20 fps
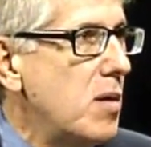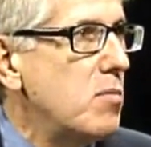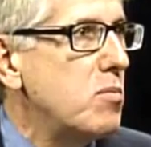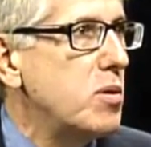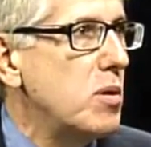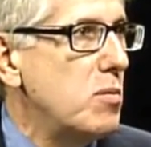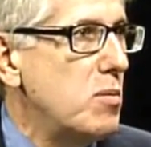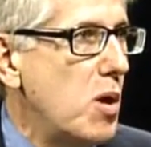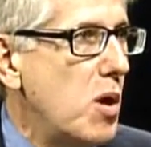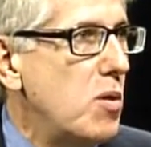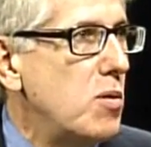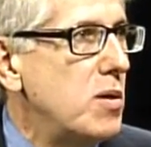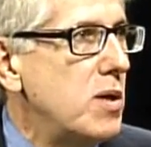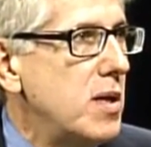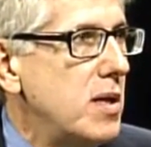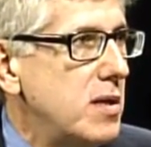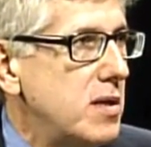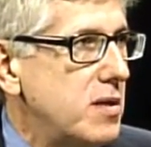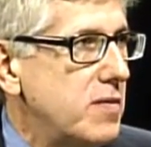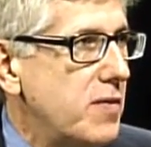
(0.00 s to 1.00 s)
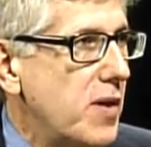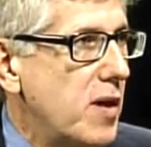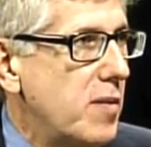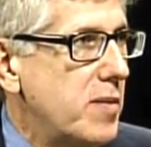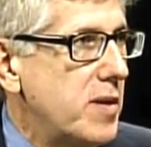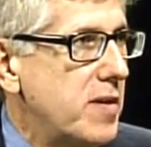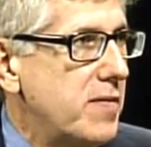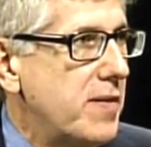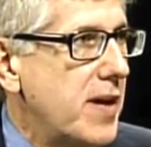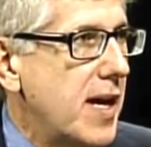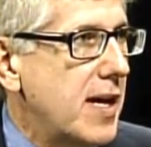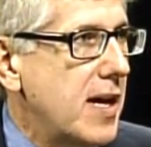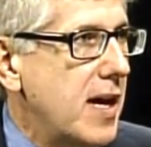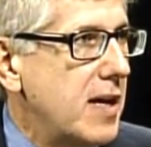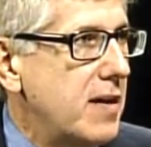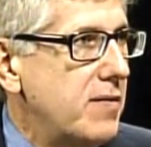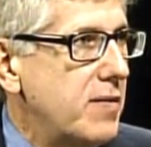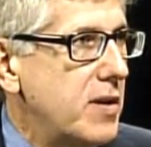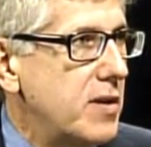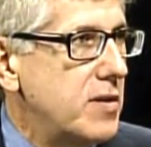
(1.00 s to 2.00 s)
promote development of that
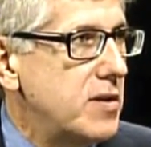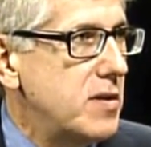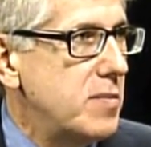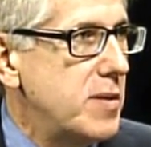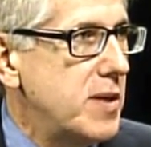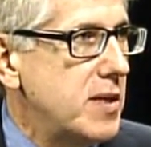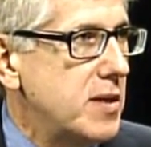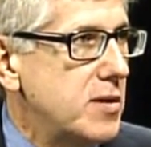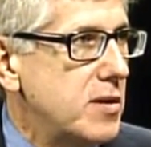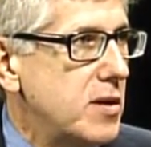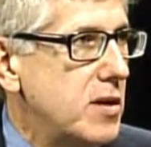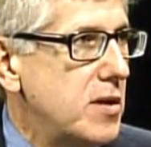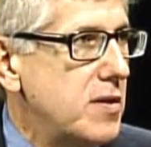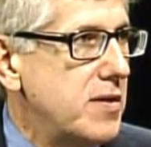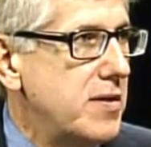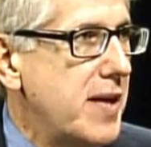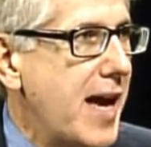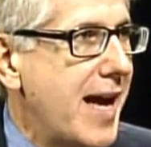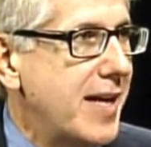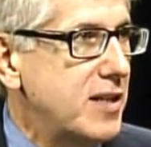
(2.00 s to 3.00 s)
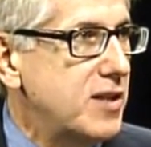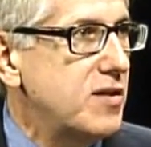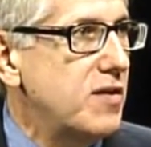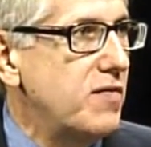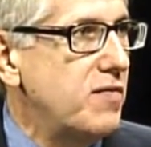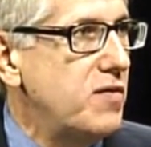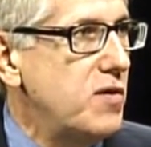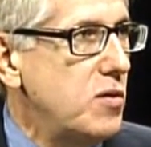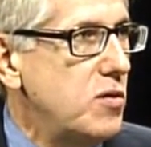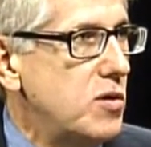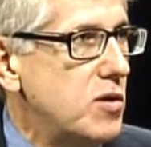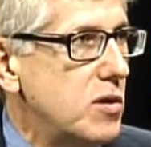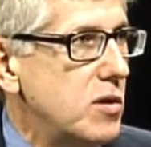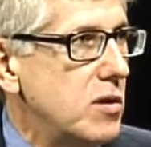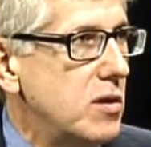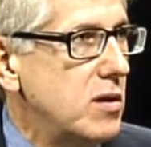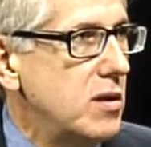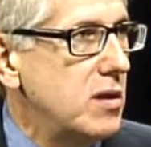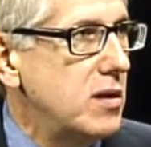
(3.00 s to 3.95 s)
kind of energy, because that's the future